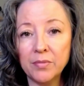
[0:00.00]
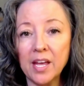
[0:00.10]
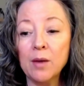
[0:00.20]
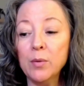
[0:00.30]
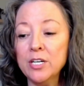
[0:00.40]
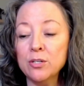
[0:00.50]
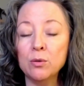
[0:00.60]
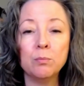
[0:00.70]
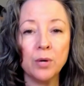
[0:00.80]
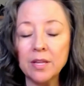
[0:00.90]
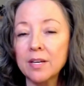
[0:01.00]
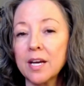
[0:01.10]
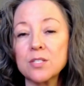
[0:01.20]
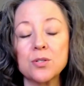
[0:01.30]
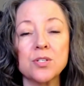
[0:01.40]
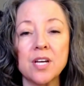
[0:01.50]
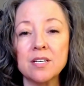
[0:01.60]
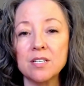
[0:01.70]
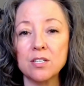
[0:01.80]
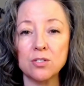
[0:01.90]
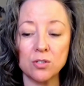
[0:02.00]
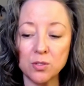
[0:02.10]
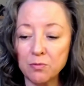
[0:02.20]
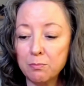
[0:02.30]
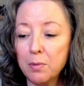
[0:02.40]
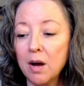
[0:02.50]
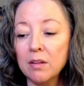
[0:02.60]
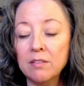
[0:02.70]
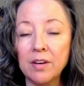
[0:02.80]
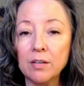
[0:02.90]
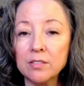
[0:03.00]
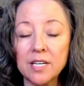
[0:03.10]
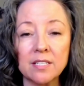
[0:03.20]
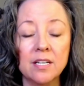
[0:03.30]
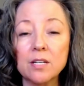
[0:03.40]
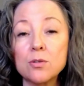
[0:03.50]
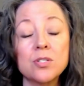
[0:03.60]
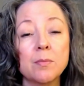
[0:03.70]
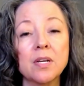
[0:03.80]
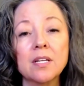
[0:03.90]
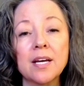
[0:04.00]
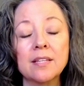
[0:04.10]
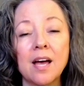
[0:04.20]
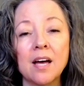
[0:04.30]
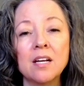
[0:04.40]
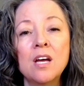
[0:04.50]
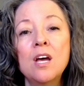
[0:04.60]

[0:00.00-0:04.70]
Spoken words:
and we do breathing exercises or some polyvagal techniques or something like that,